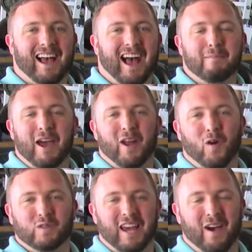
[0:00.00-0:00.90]
I'm at
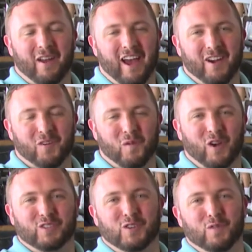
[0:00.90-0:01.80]
O Town Iron,
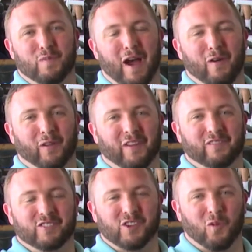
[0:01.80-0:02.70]
where two
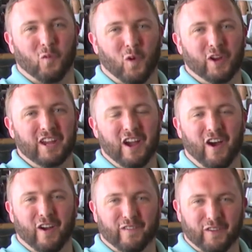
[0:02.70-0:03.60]
powerlifters are working
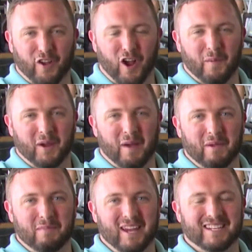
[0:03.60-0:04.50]
hard for their
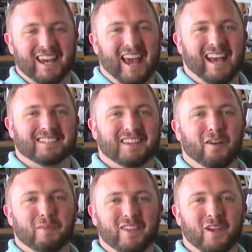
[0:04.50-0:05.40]
upcoming meet, as
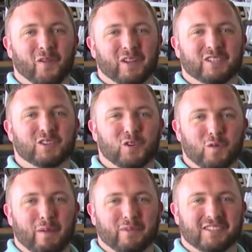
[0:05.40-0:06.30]
they'll be the only
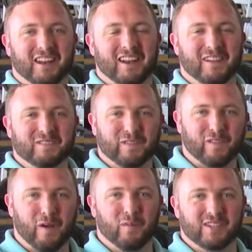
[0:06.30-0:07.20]
two representatives
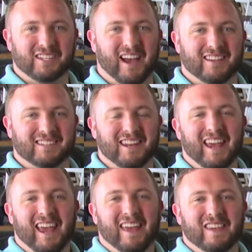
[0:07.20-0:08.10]
from Wisconsin
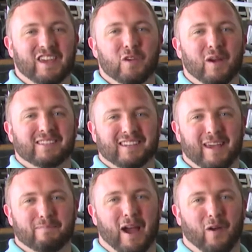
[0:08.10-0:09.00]
in the
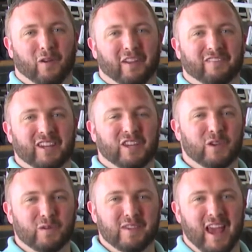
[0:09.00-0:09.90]
USA
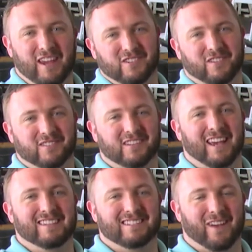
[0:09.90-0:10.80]
Powerlifting Youth Nationals
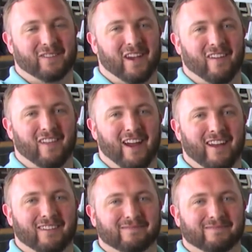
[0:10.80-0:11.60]
in South Carolina.